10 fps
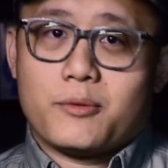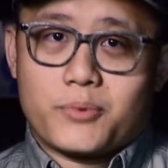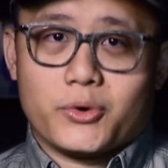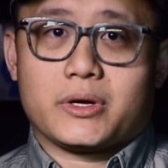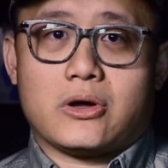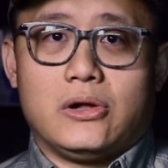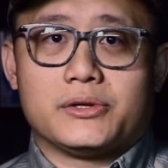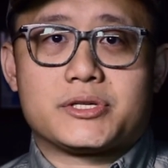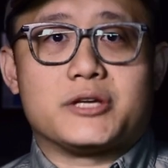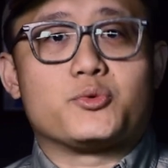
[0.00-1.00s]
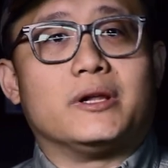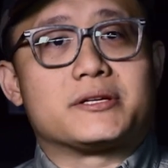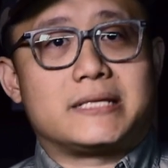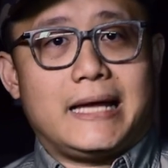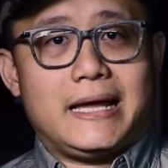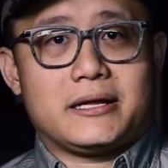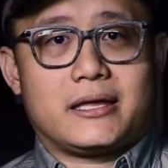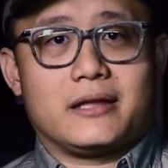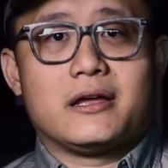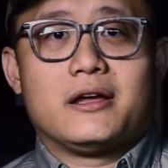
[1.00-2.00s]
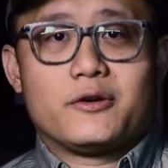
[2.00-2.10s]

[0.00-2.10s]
protocols as well as the etiquette